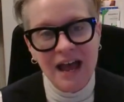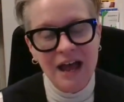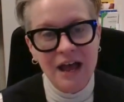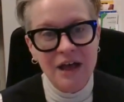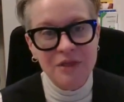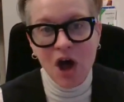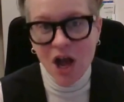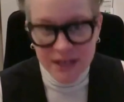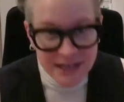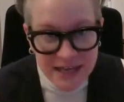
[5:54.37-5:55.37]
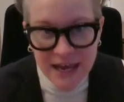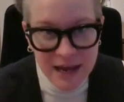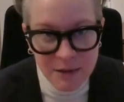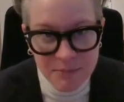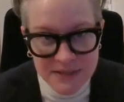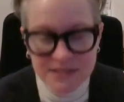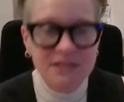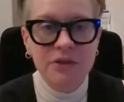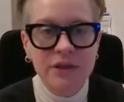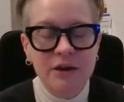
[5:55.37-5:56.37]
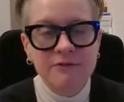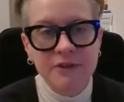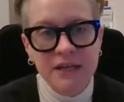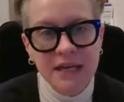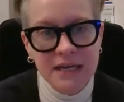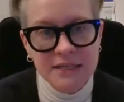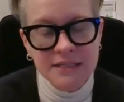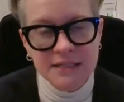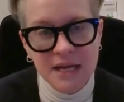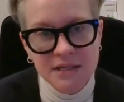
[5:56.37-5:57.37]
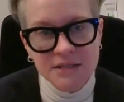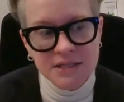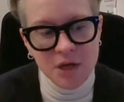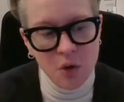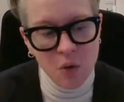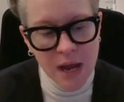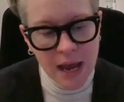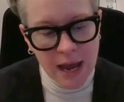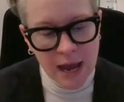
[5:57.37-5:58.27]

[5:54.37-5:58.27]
the hockey camp is still there for the kids. And so,